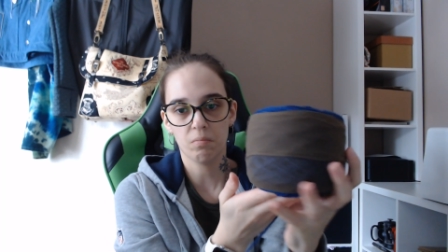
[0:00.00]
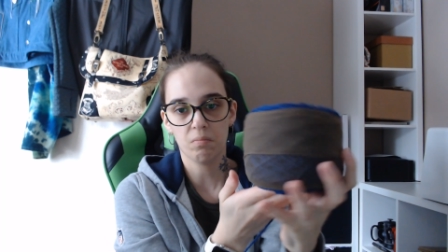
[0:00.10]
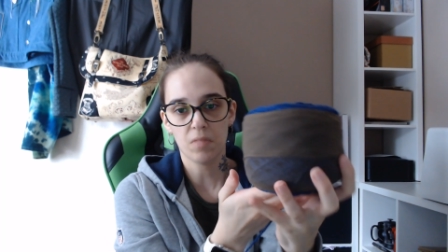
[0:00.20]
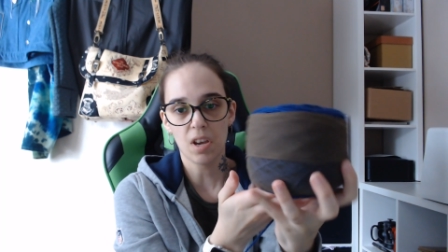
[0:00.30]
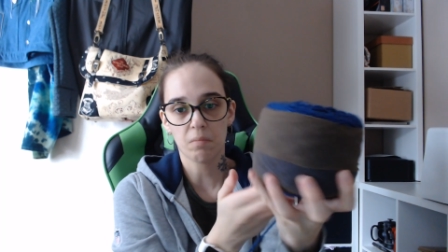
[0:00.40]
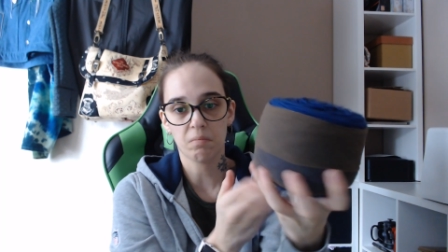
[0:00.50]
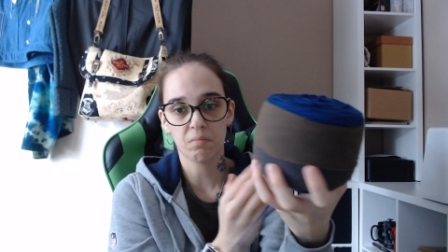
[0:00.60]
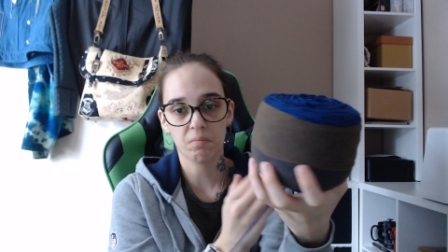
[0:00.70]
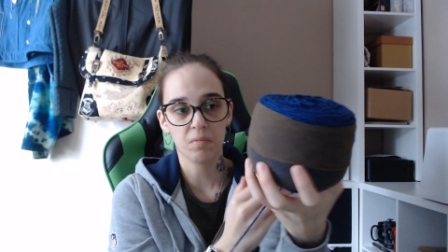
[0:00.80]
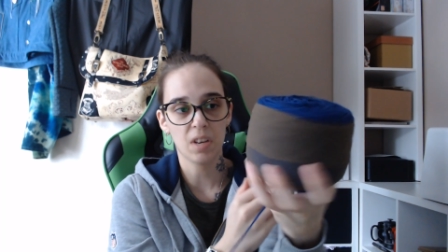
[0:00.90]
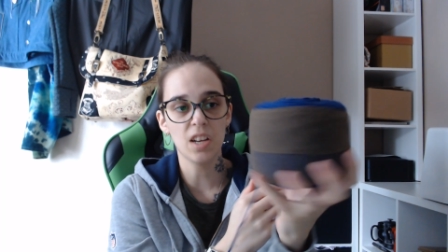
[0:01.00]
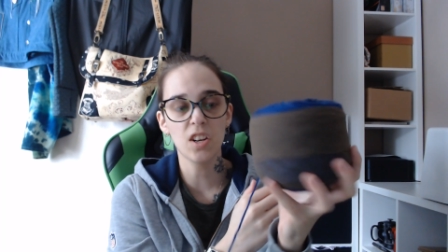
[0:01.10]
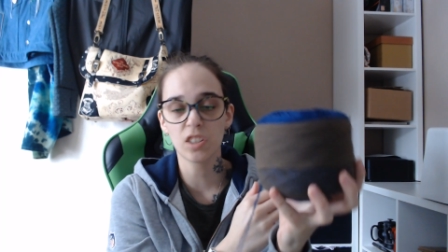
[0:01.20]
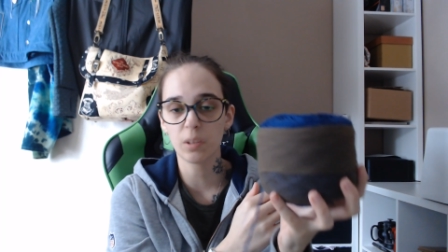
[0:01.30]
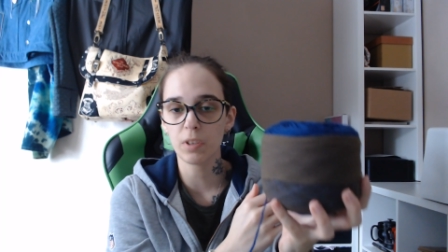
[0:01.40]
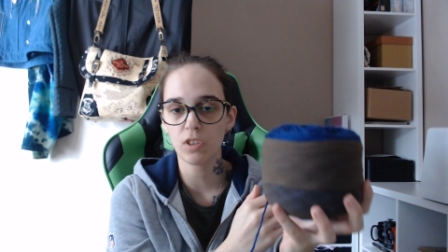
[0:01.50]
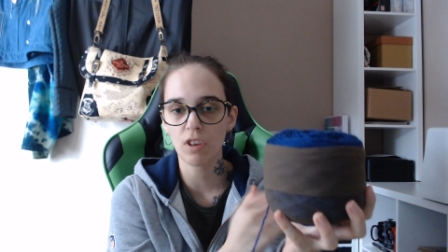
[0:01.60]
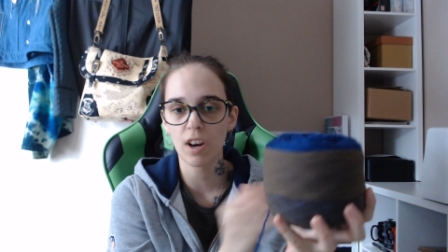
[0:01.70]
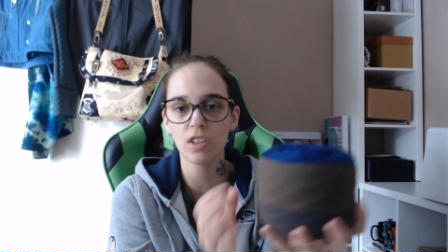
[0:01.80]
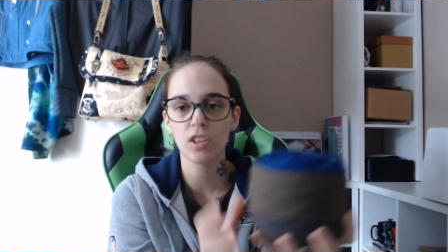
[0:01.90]
yeah, it looks a bit
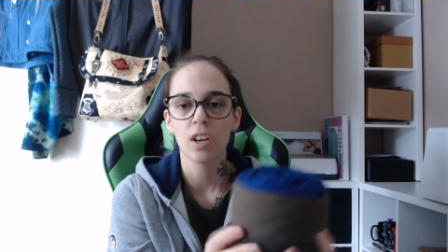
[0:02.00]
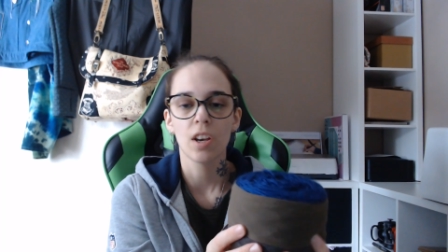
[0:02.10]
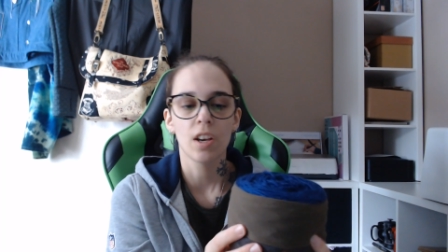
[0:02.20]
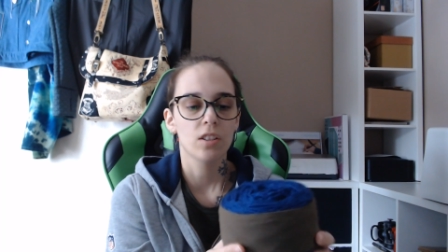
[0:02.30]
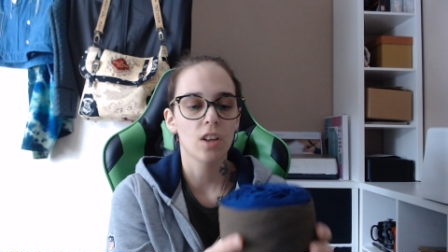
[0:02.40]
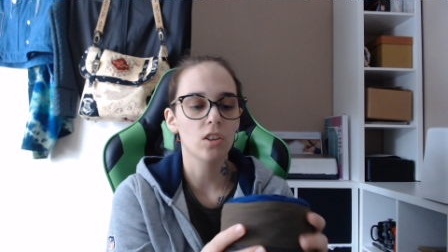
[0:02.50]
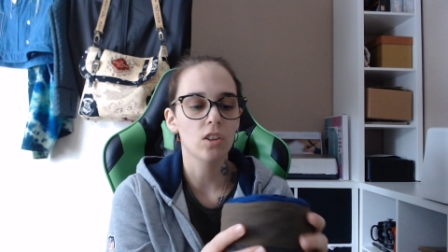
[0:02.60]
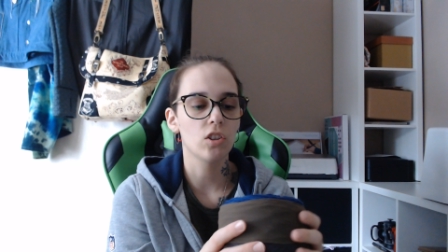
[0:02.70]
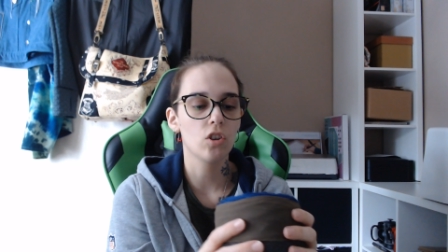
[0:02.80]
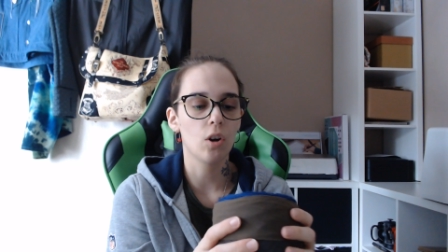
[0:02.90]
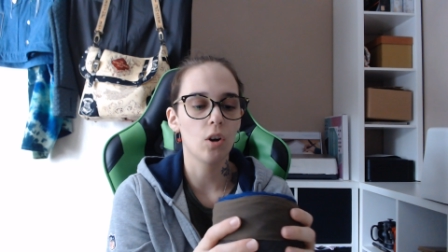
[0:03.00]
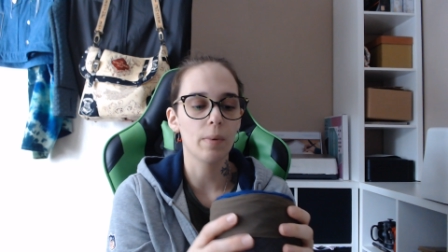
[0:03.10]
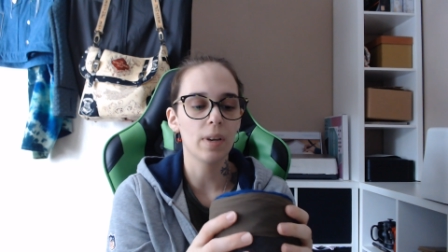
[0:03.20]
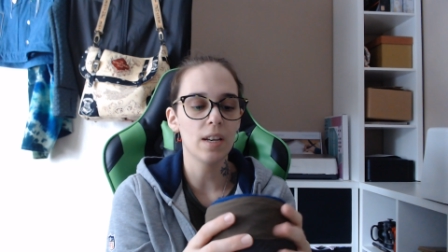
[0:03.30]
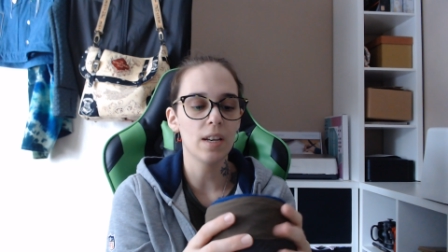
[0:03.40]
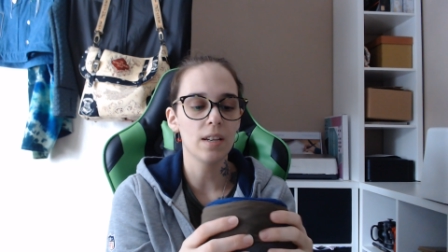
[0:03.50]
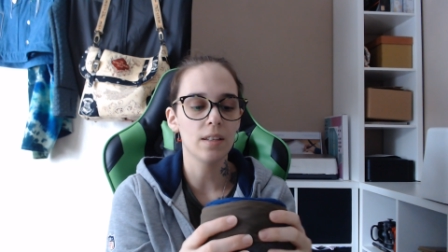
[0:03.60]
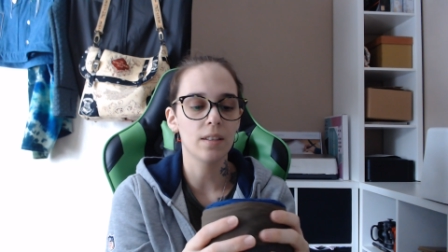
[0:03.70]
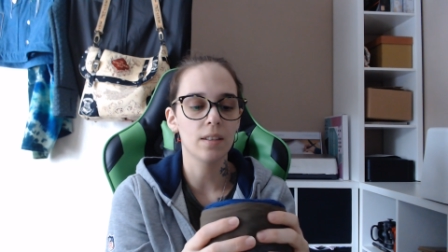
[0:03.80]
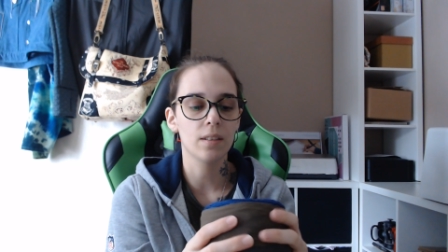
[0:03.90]
strange, does the job. It
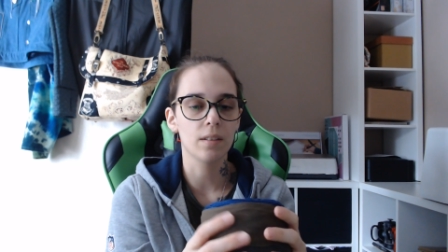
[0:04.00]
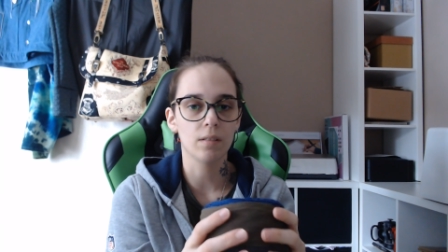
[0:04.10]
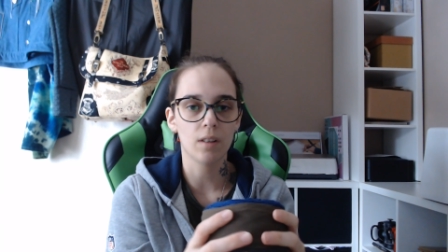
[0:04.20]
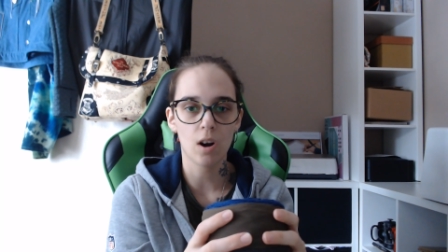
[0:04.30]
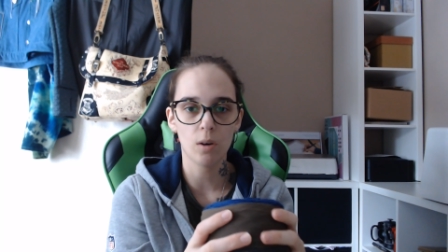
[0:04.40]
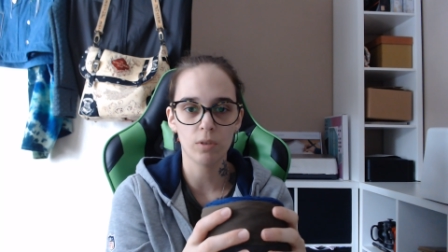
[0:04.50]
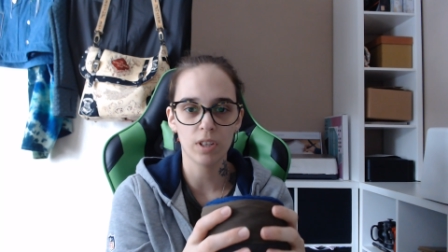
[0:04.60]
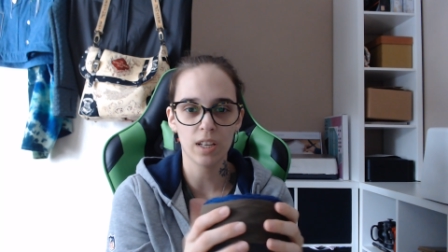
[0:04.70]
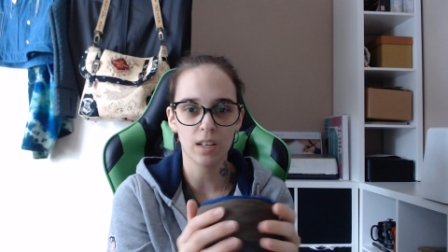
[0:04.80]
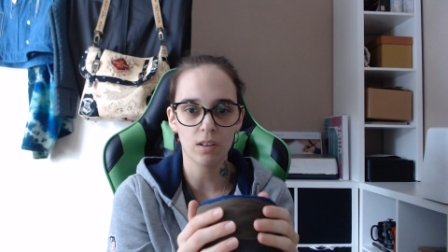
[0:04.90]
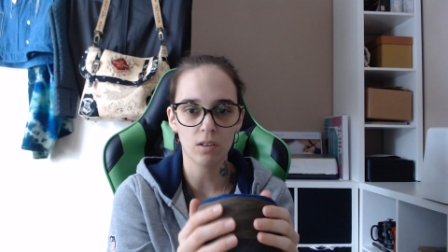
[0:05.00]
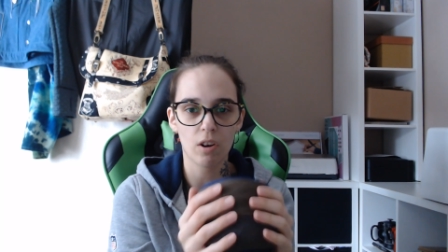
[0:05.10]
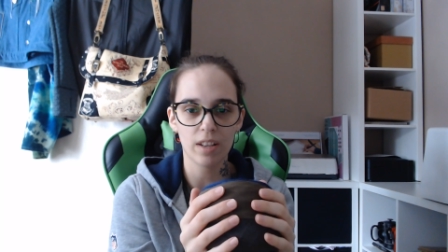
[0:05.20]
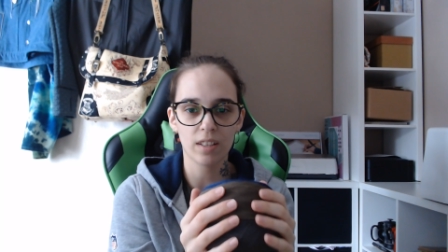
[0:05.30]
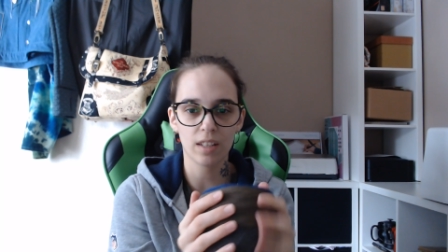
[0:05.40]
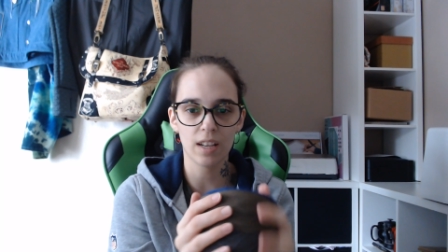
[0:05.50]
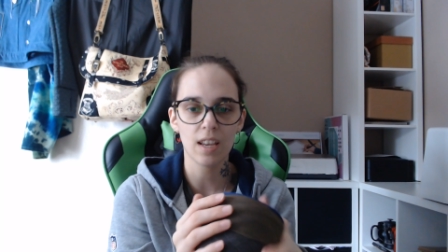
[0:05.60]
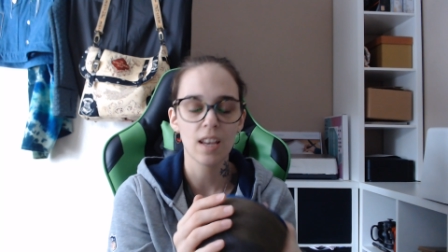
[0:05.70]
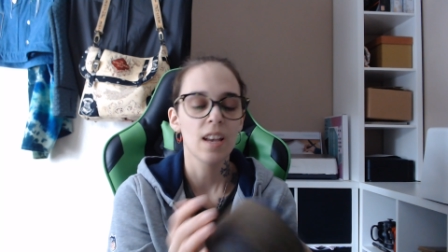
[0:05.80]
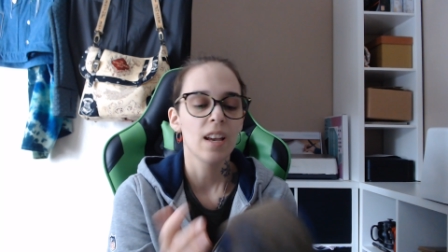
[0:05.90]
is holding it
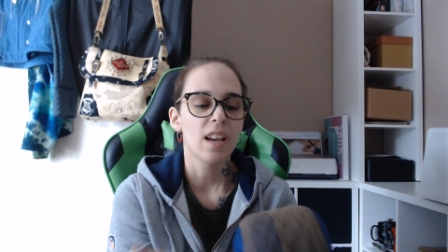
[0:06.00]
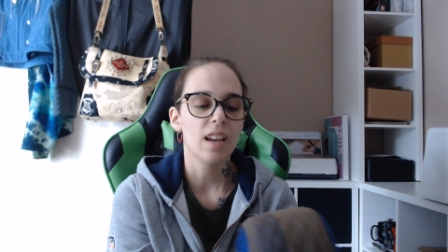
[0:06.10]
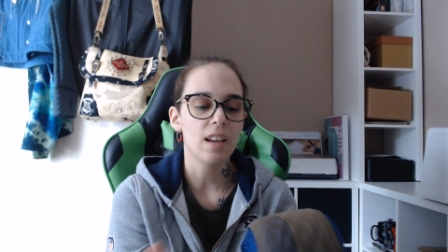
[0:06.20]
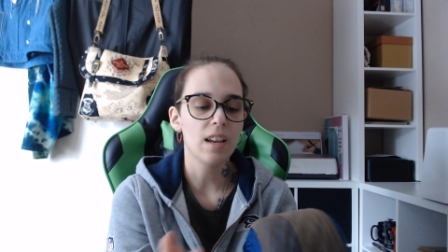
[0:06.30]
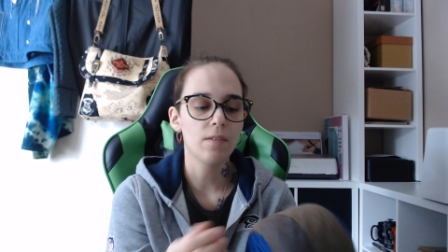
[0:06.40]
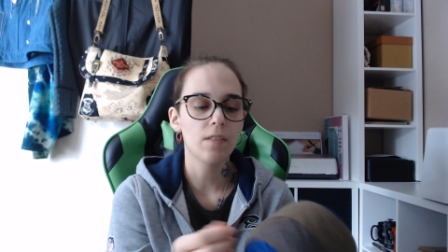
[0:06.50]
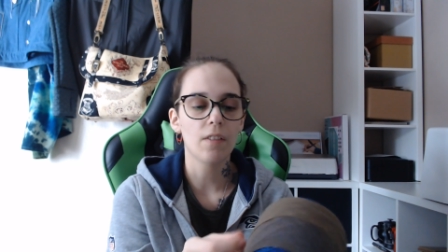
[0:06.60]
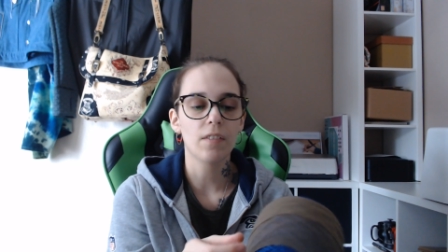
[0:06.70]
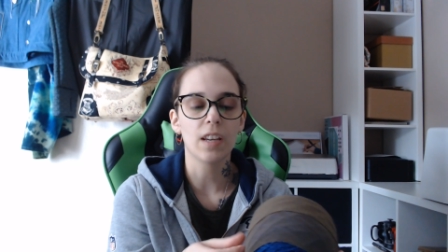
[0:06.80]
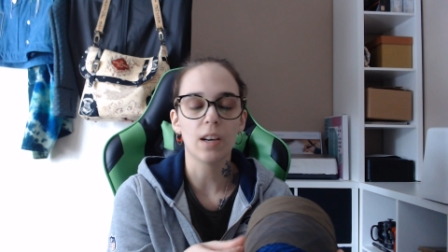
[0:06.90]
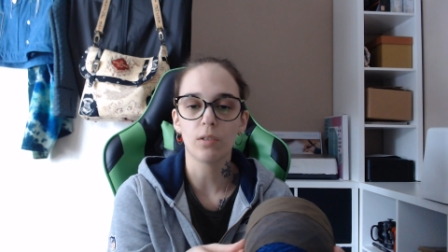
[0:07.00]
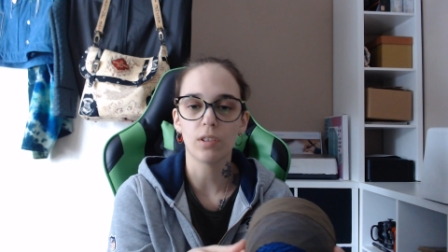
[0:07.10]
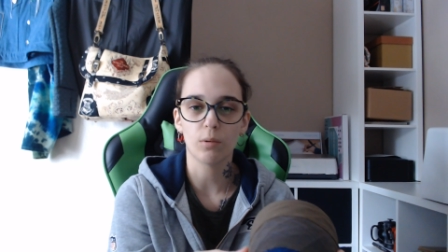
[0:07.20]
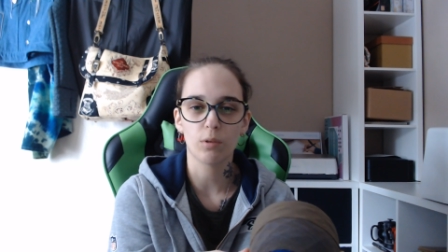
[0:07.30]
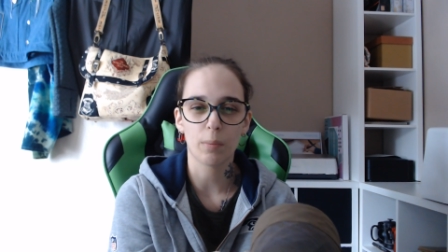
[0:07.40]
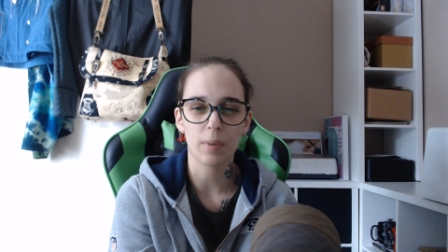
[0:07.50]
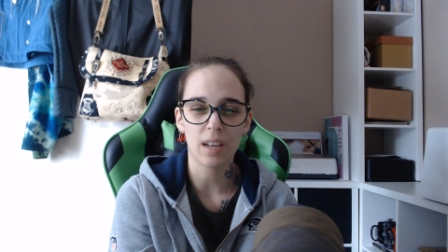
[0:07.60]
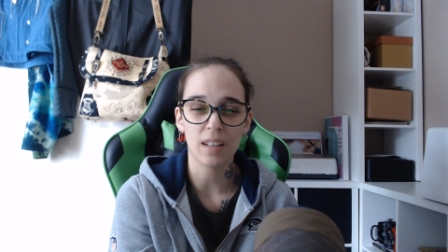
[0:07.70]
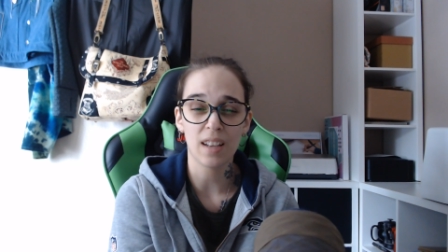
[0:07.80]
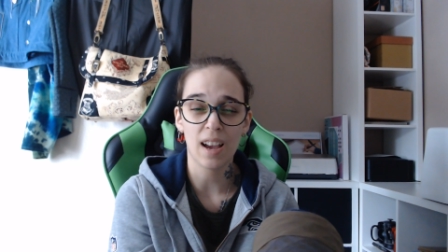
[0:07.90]
nicely. If nothing else, it'll stop it
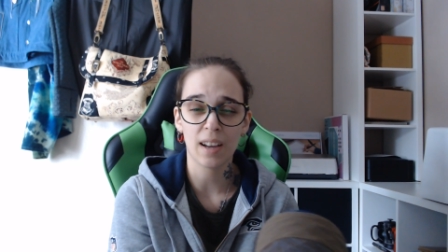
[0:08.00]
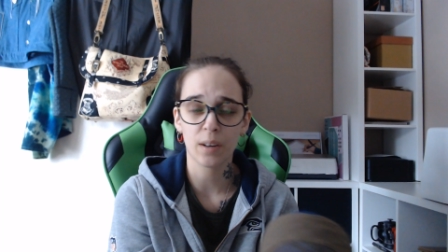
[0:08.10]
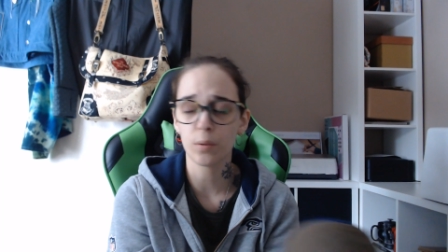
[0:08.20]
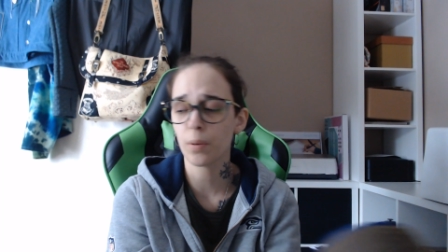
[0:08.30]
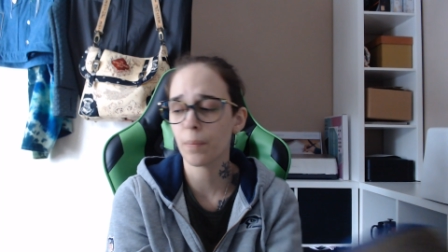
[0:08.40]
getting tangled,